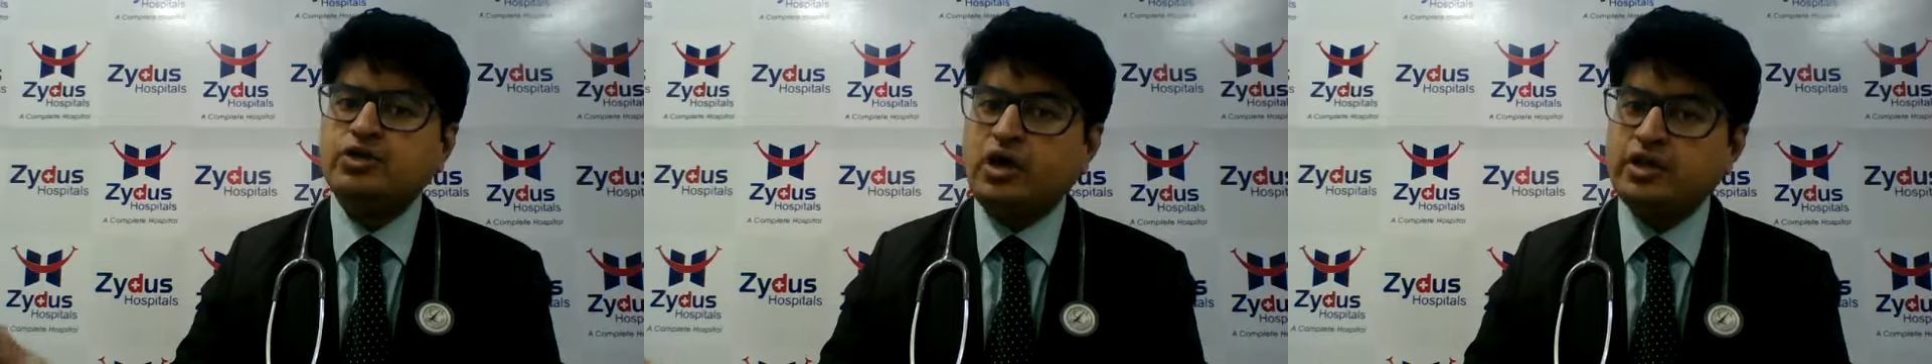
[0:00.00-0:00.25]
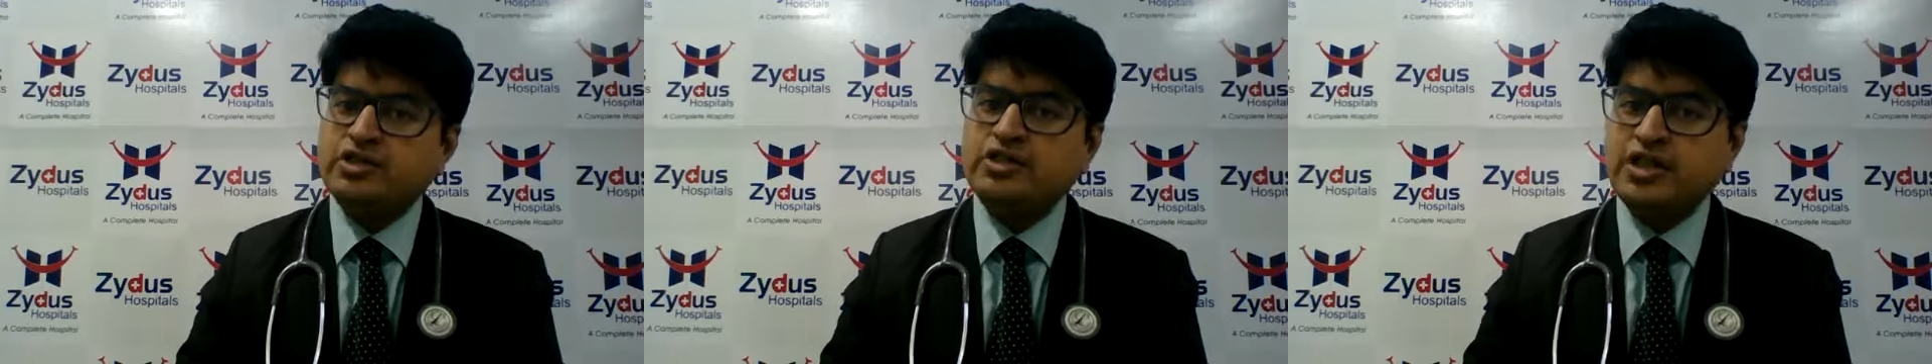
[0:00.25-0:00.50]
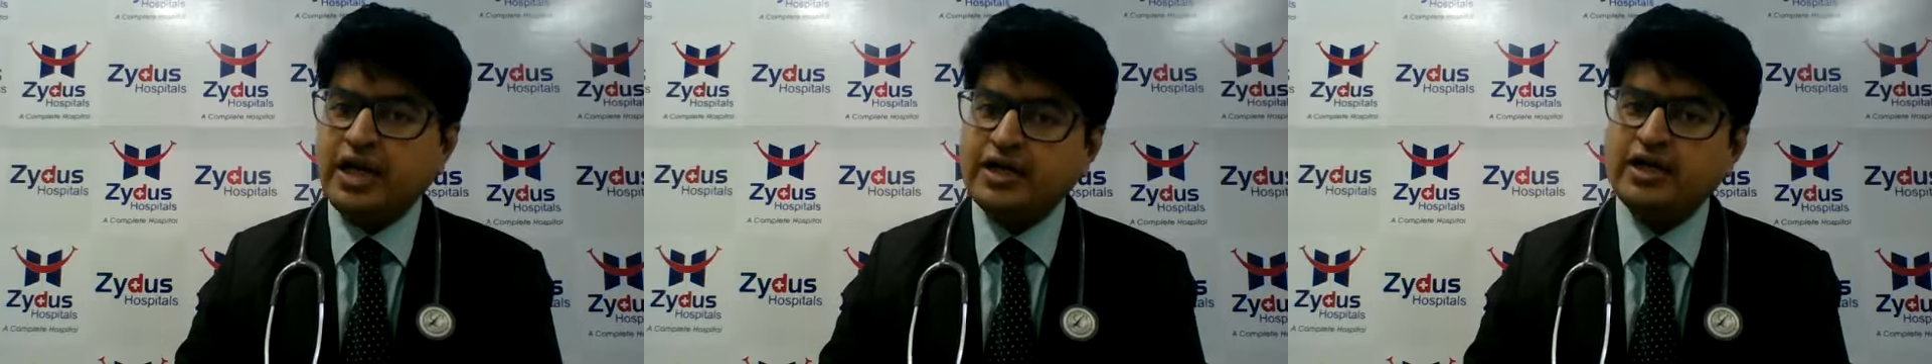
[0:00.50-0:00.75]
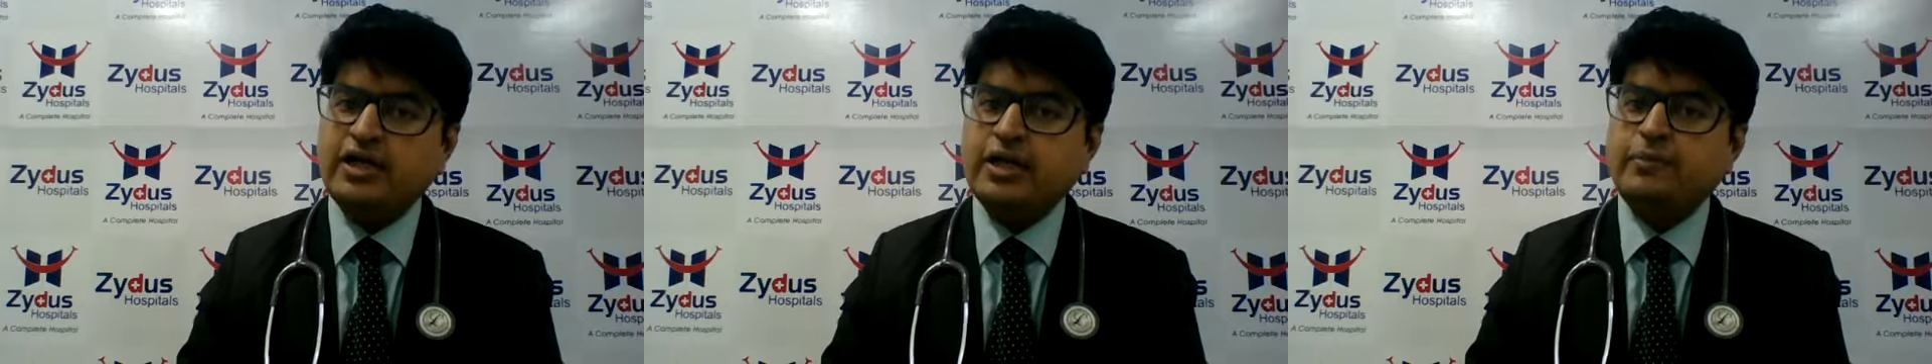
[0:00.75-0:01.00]
not
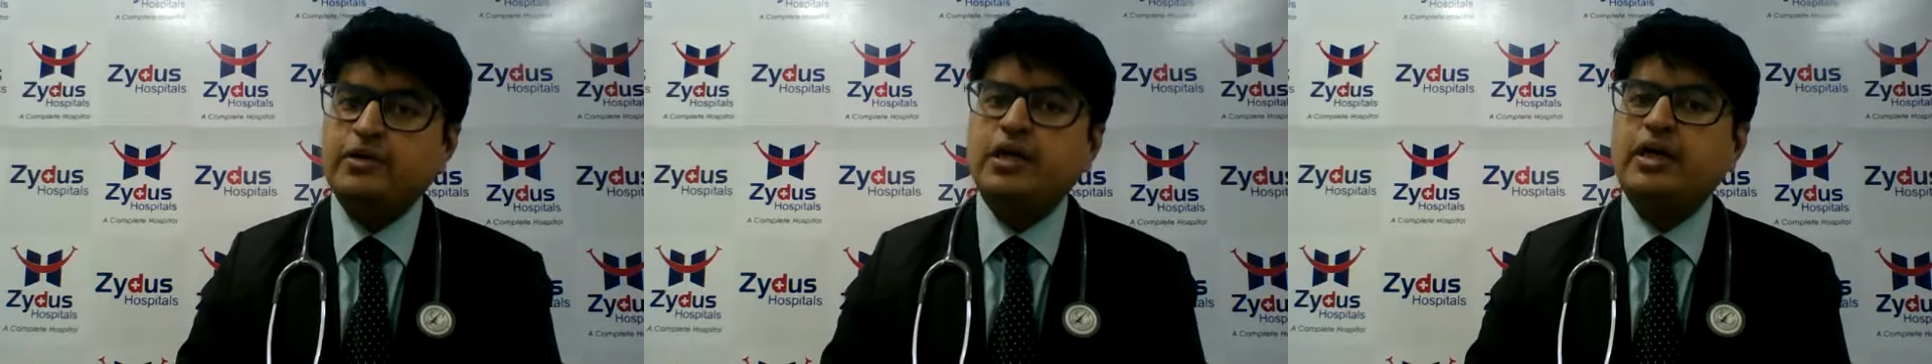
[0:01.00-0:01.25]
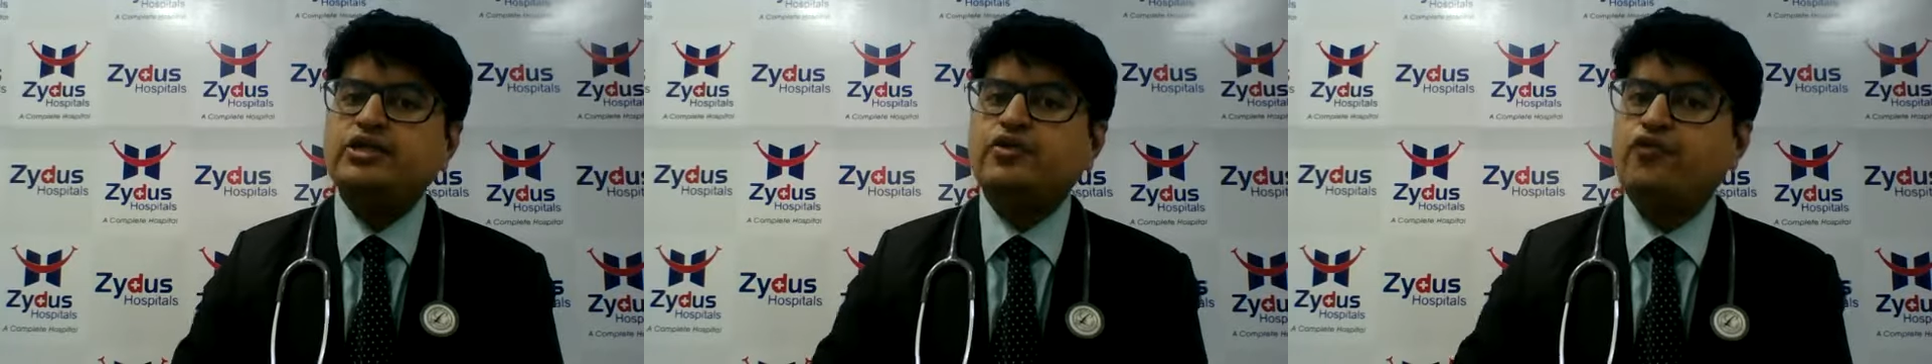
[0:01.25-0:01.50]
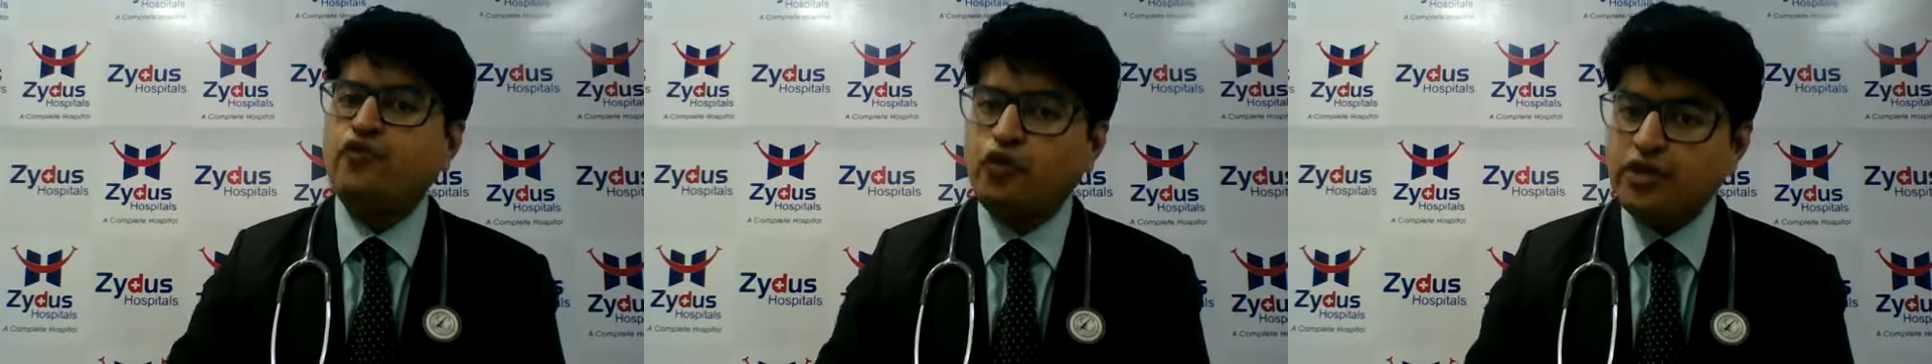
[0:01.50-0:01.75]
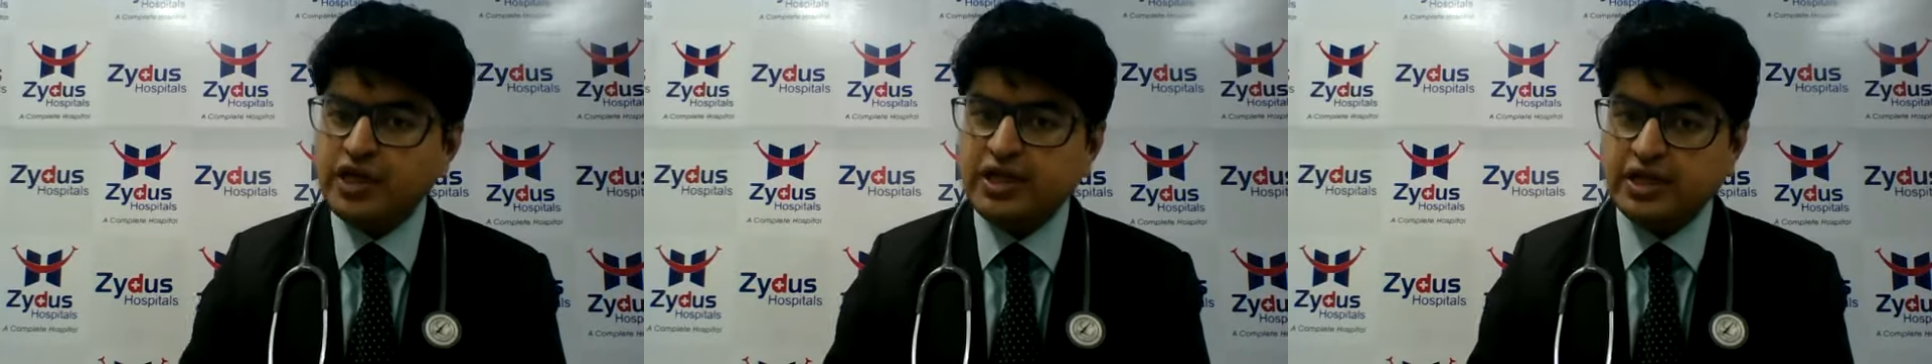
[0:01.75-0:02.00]
started up till age of 14